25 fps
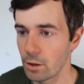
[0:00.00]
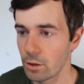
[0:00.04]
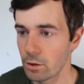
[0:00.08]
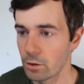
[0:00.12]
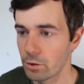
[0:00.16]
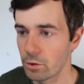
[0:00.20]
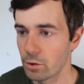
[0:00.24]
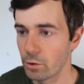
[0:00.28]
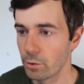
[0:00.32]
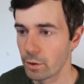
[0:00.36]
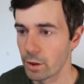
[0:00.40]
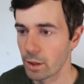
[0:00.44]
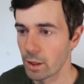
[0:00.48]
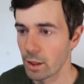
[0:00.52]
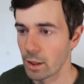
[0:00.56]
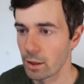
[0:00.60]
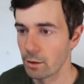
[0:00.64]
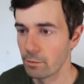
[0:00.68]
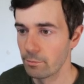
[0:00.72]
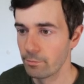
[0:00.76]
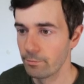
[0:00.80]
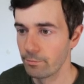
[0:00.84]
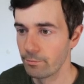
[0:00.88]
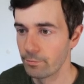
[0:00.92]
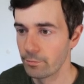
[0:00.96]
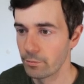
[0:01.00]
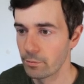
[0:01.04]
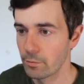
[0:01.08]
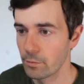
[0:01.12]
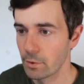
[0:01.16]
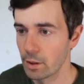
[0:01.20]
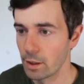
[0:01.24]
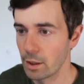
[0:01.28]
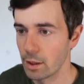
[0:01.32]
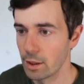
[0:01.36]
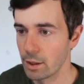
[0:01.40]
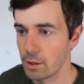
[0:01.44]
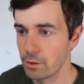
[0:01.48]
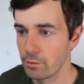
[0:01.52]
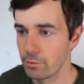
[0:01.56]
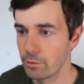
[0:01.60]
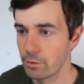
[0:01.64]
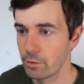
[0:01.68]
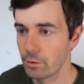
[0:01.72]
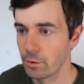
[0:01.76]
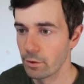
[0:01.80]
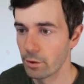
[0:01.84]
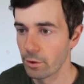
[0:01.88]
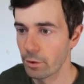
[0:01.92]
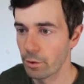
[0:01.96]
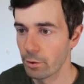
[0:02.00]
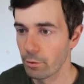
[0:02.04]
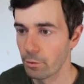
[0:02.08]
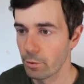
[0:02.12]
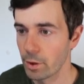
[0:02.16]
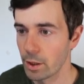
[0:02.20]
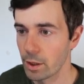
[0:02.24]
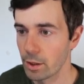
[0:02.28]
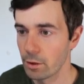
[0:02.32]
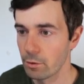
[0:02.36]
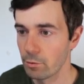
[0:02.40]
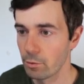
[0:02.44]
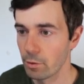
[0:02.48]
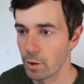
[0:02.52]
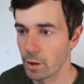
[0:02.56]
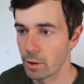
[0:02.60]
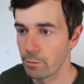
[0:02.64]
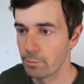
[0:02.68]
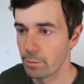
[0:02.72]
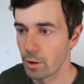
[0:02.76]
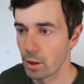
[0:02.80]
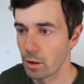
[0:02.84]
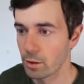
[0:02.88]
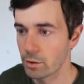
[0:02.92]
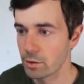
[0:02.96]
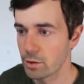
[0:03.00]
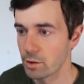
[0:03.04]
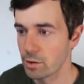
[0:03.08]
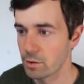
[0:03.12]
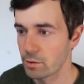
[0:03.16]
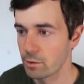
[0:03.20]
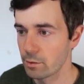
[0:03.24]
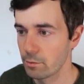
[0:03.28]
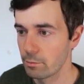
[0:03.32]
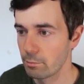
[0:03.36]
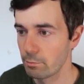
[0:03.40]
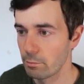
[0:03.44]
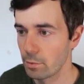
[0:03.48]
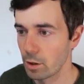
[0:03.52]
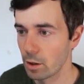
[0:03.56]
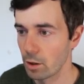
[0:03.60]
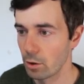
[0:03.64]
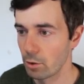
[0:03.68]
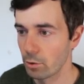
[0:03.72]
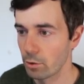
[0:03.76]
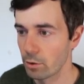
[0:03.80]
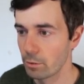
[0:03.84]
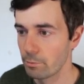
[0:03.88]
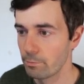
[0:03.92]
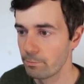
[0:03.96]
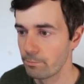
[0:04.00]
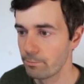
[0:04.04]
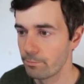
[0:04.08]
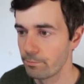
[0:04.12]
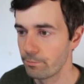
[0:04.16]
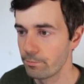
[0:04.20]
So again, leave 3 grid boxes below them.